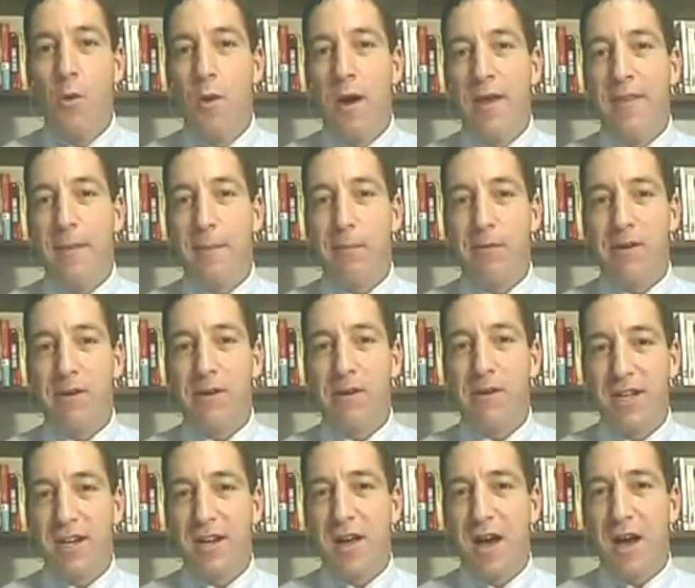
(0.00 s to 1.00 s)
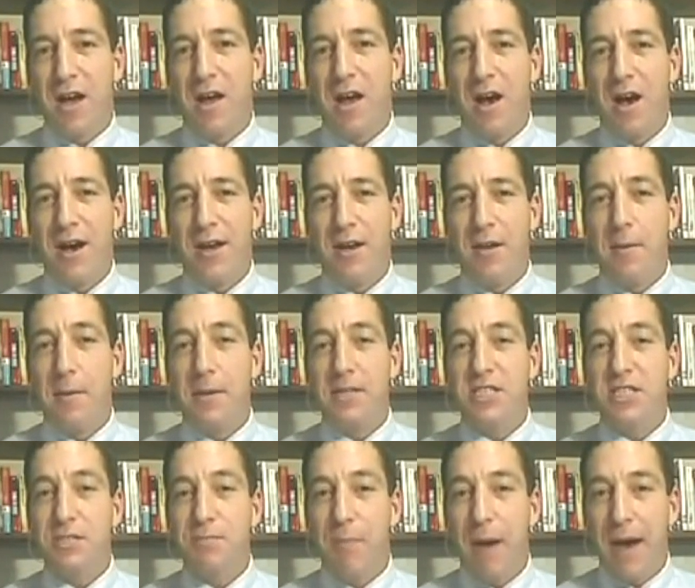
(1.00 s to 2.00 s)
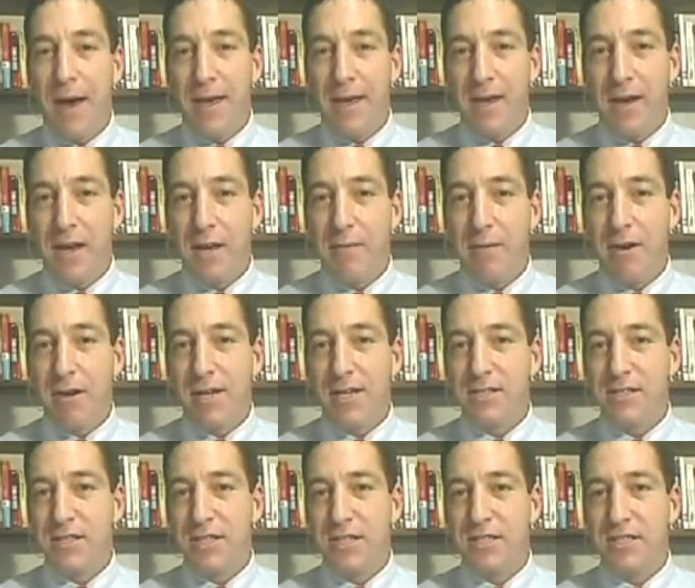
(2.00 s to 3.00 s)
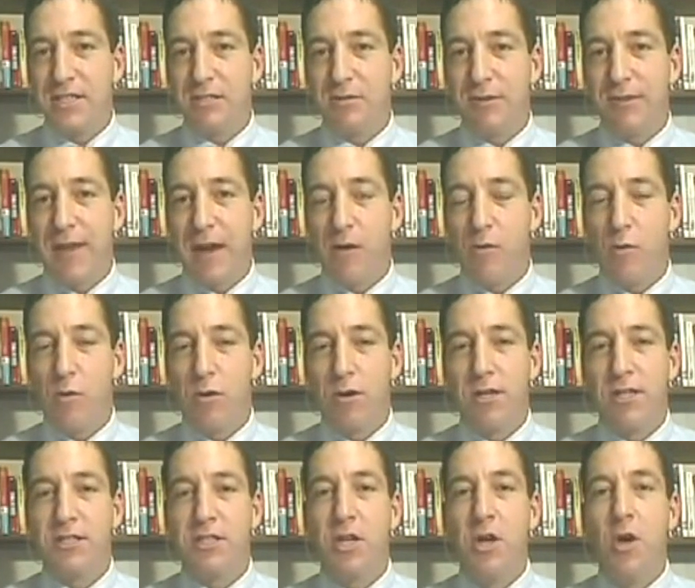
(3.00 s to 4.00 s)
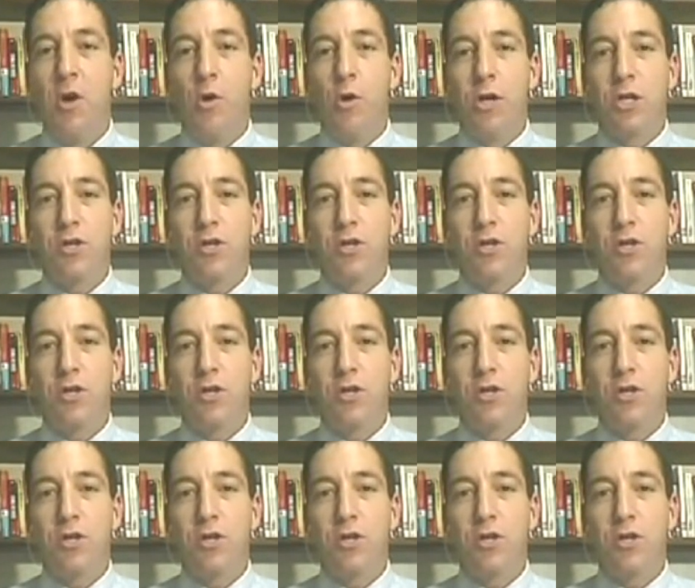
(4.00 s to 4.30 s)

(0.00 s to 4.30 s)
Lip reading: when the president got caught spying on American citizens without warrants